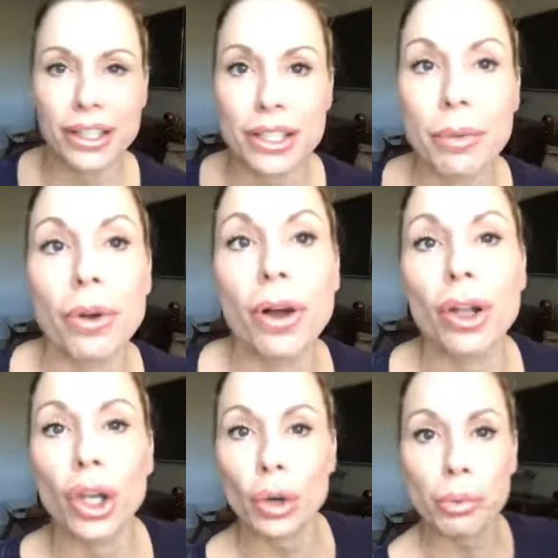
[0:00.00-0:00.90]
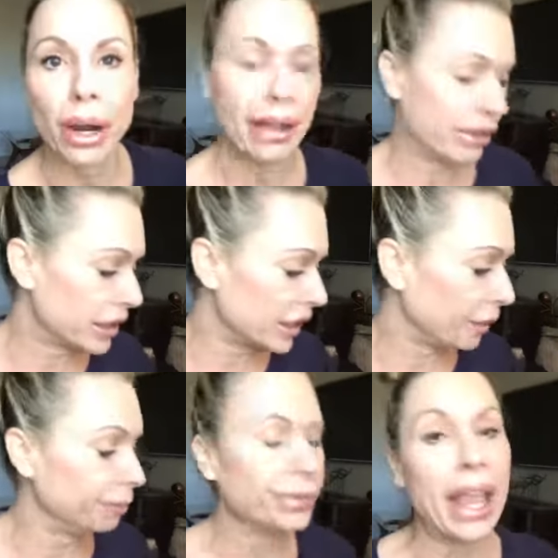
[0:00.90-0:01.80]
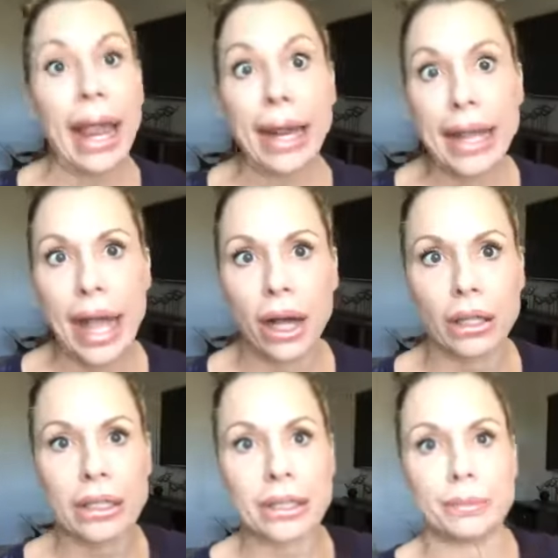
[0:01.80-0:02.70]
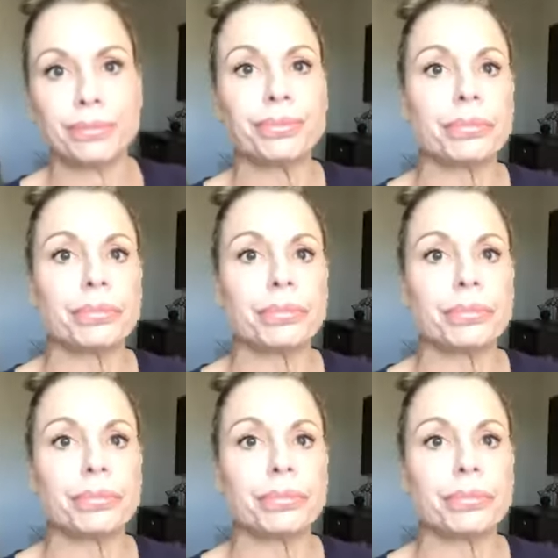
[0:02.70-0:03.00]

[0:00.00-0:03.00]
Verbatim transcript: us a, a little privacy. Anyhow, listen.